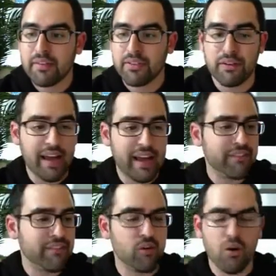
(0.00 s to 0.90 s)
They're not
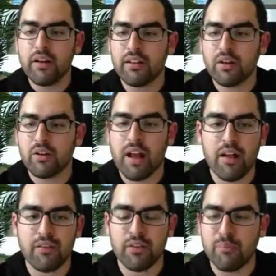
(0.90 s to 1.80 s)
even grown in the
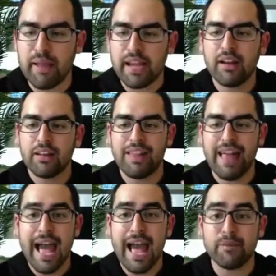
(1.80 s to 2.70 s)
ground. They're made in a
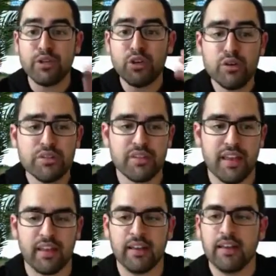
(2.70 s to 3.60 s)
lab
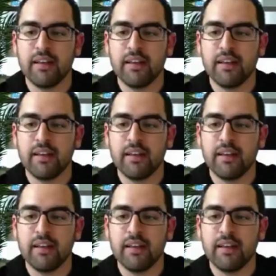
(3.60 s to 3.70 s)
using